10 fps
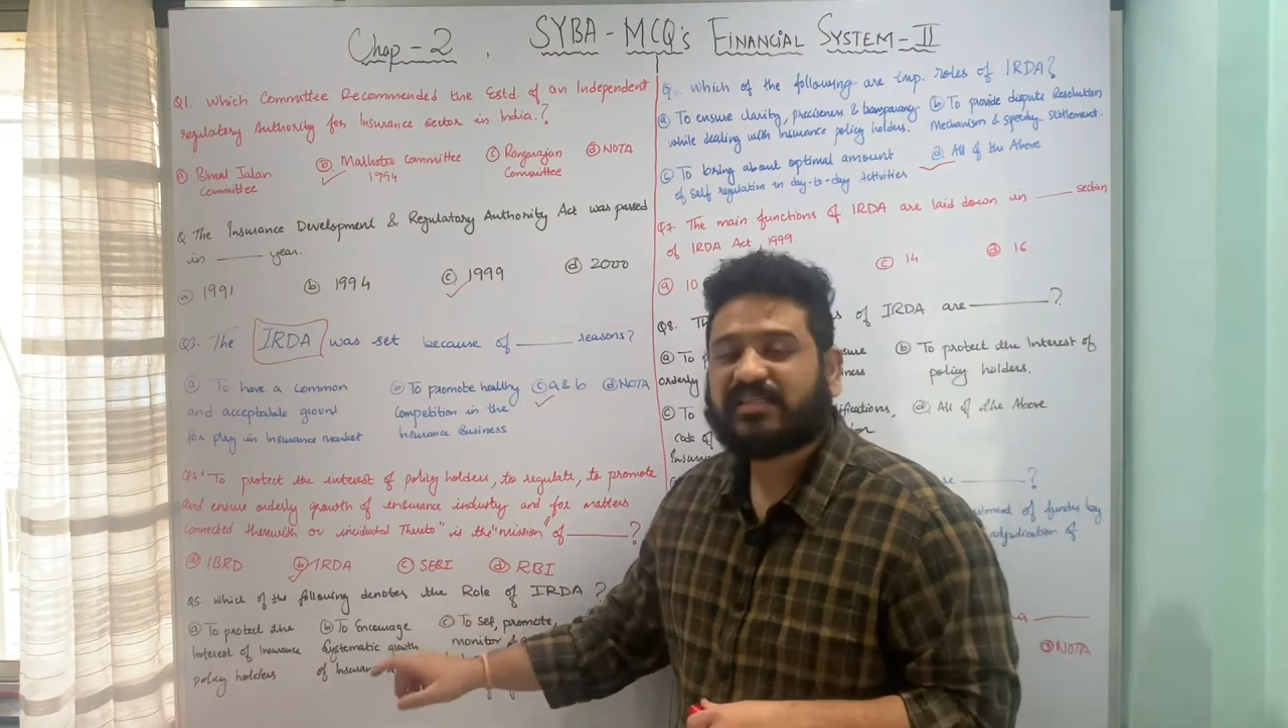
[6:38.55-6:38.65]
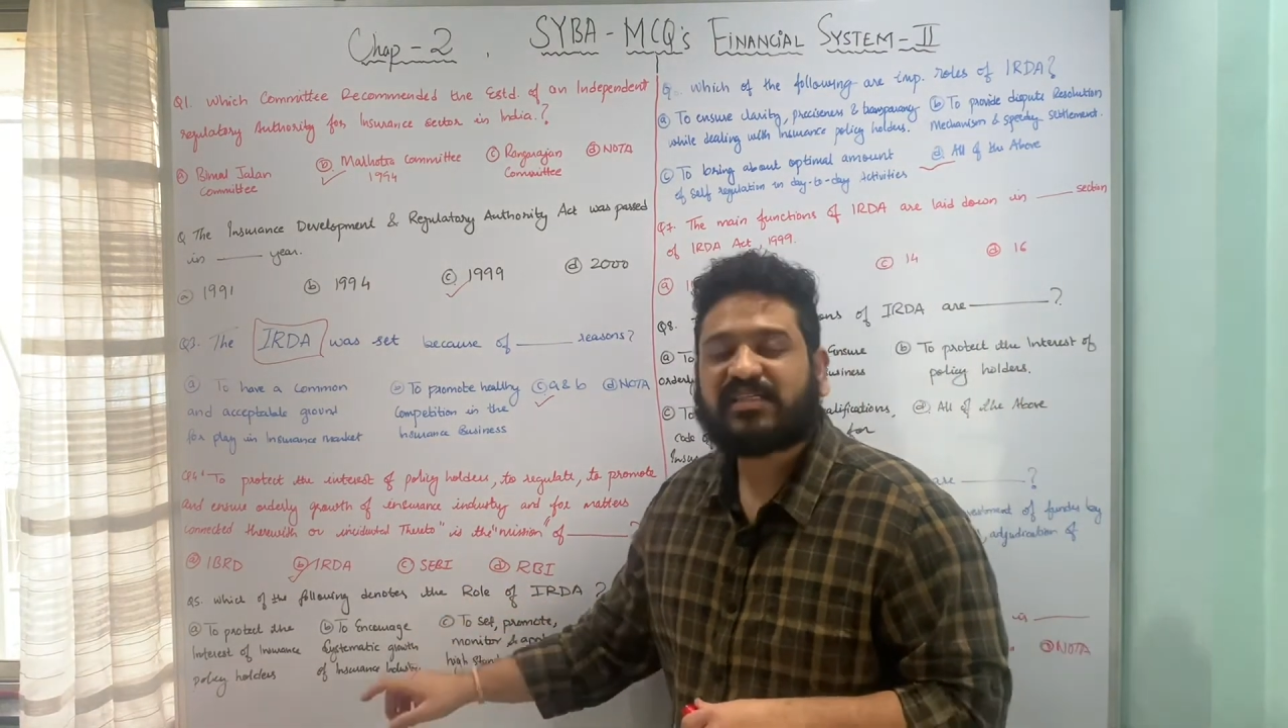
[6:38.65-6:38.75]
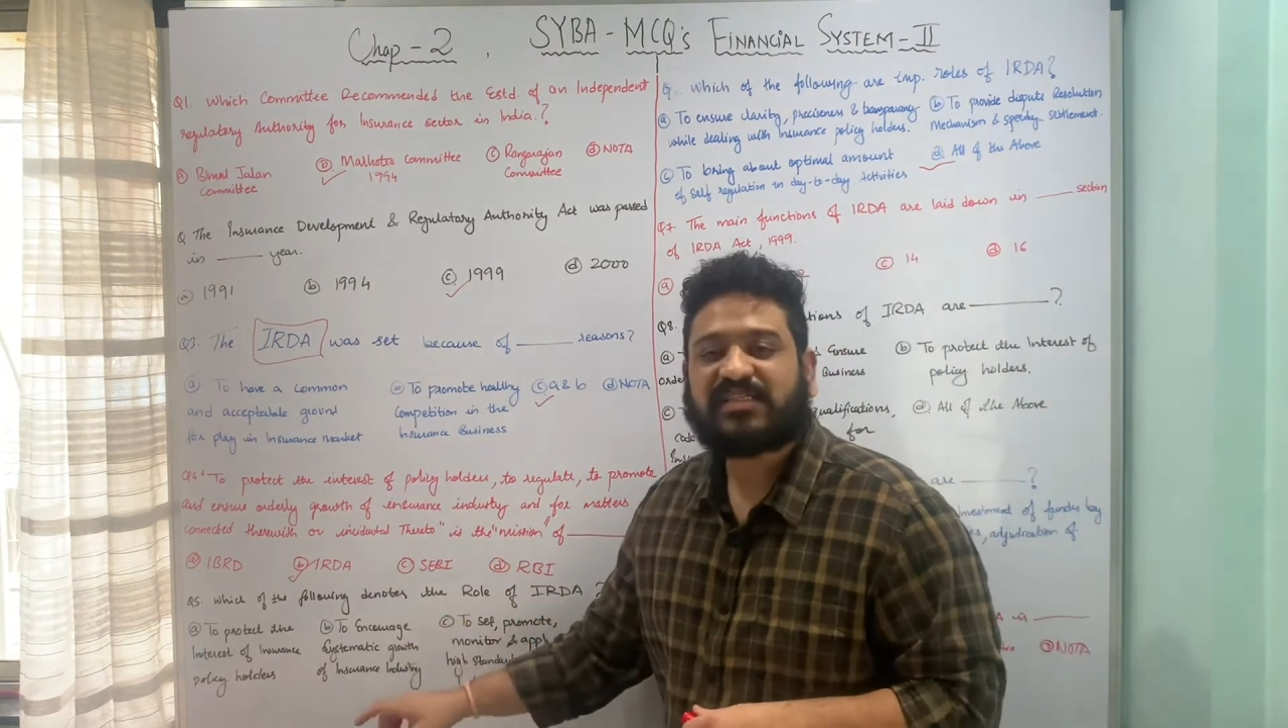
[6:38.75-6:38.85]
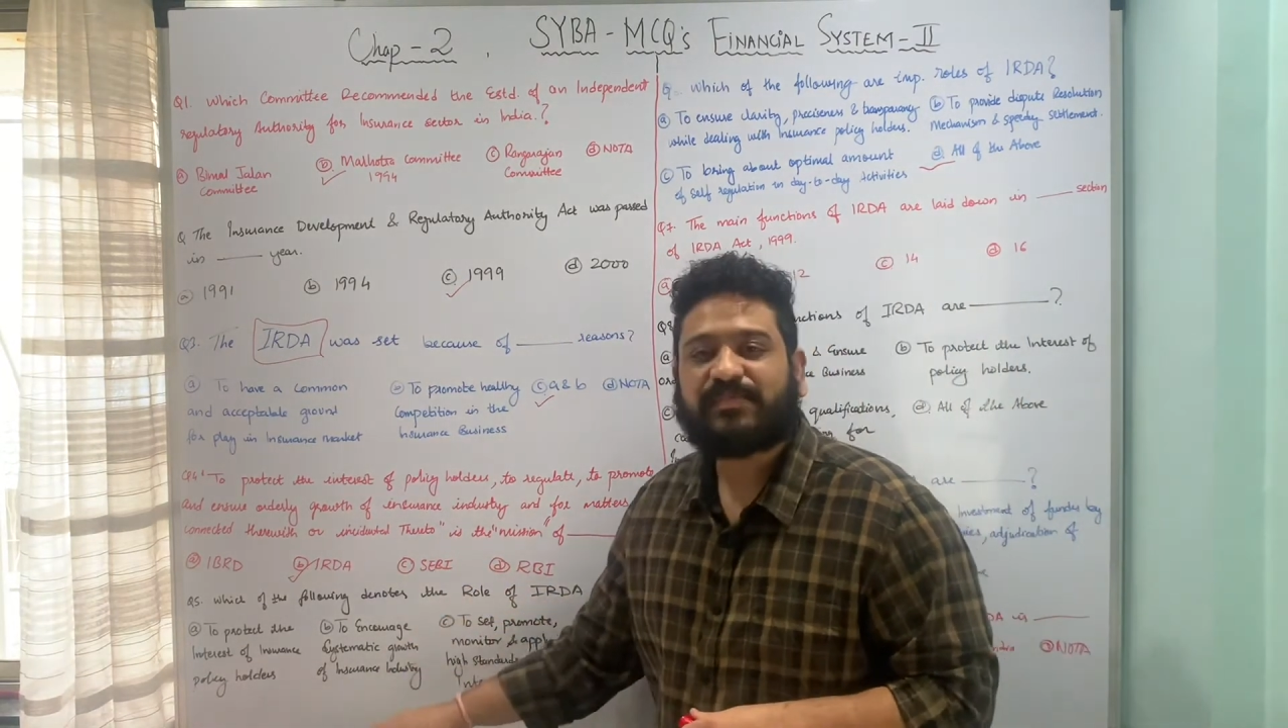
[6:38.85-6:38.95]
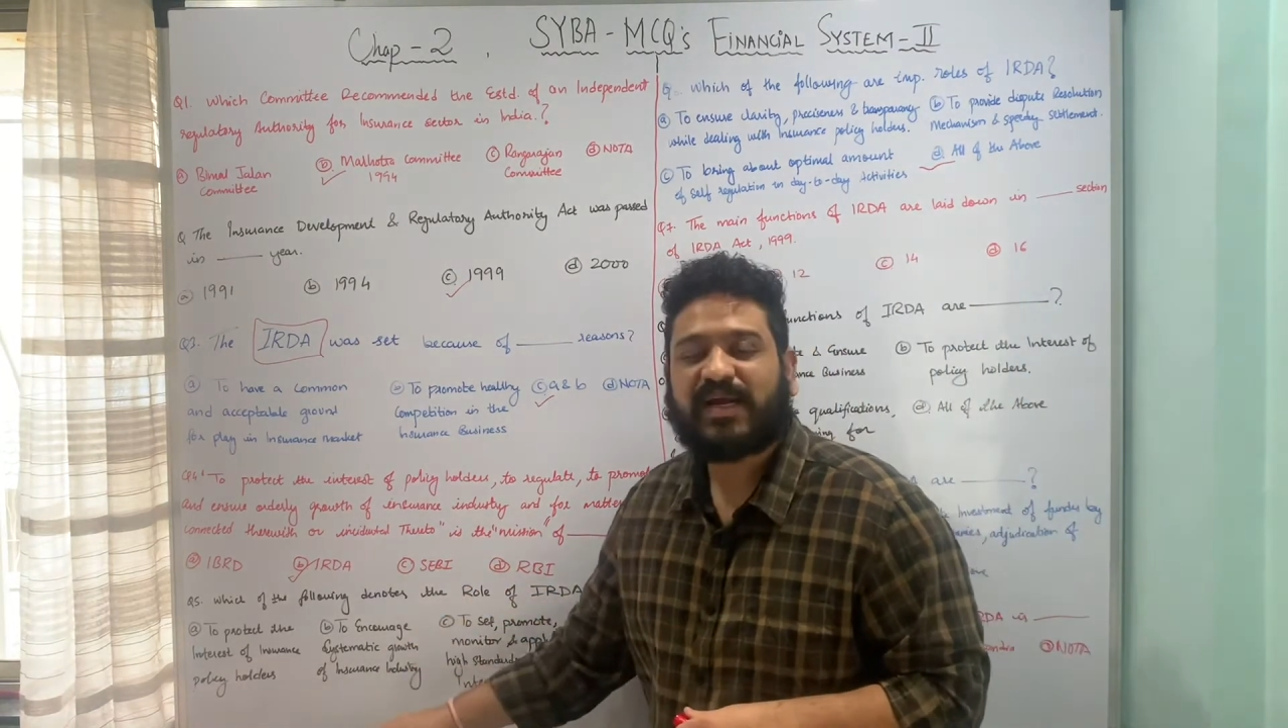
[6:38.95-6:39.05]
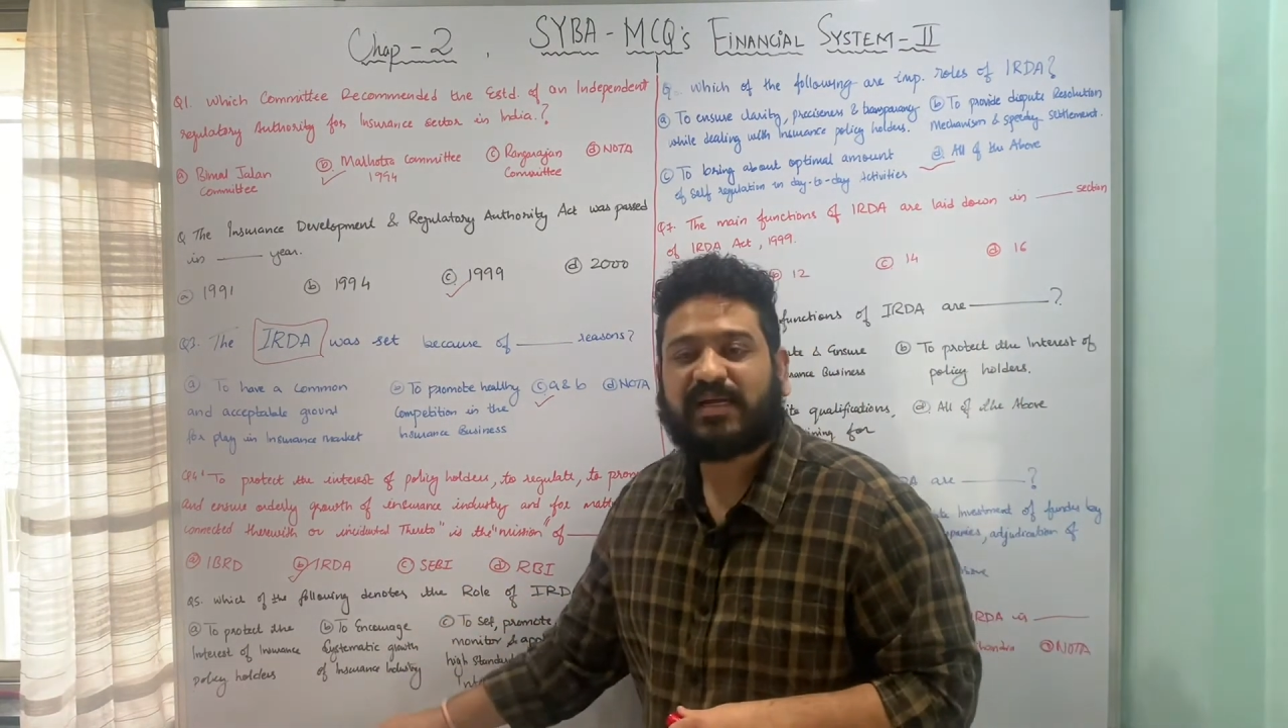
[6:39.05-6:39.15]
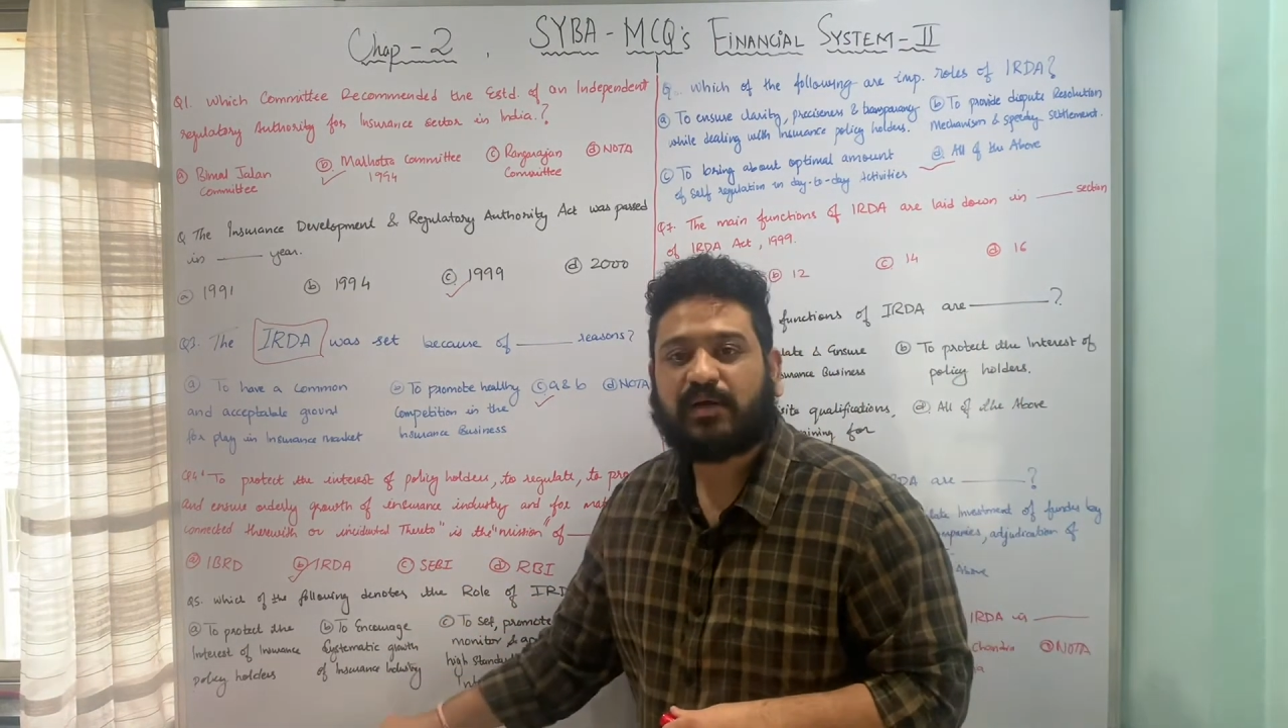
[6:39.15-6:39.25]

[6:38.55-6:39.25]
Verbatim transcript: systematic